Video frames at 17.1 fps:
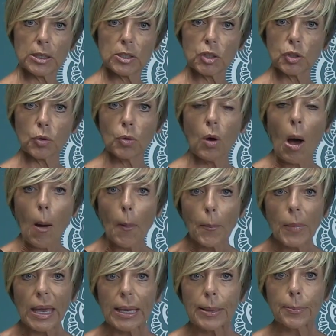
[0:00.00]
muscle, our
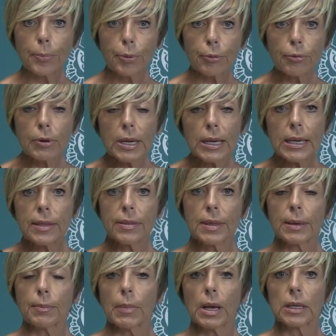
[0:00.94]
main
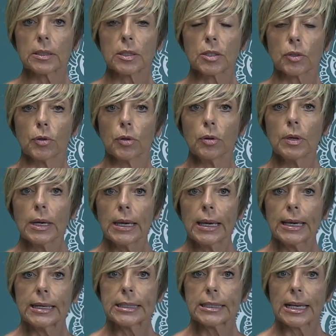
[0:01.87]
breathing muscle,
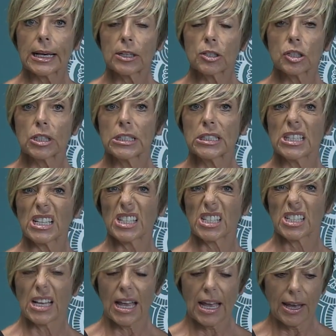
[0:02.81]

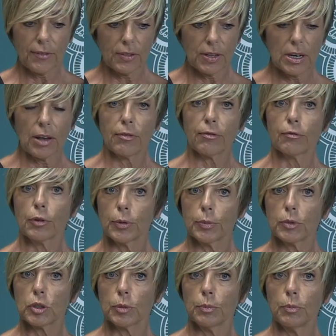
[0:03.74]
doesn't have enough
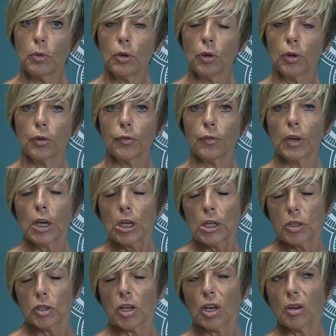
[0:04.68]
room to move.
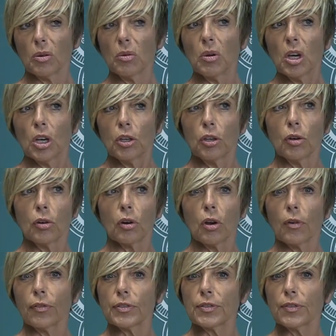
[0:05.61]
So
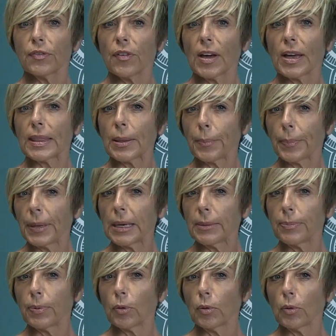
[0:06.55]
you'll often find that
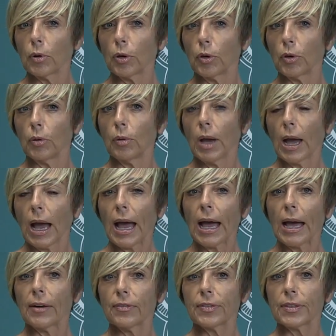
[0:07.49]
people who
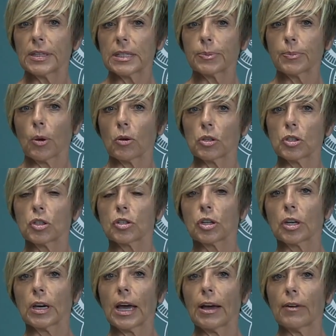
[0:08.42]
have this
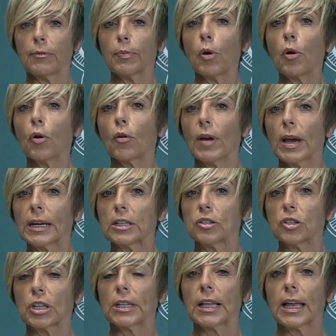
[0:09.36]
posture have poor
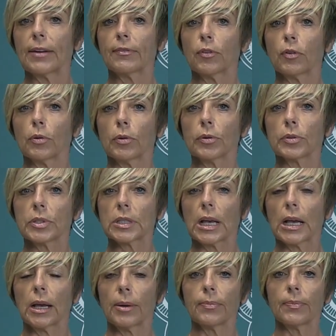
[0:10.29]
energy
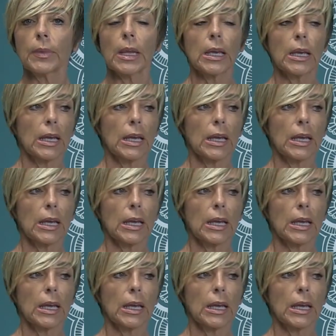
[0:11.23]
levels, and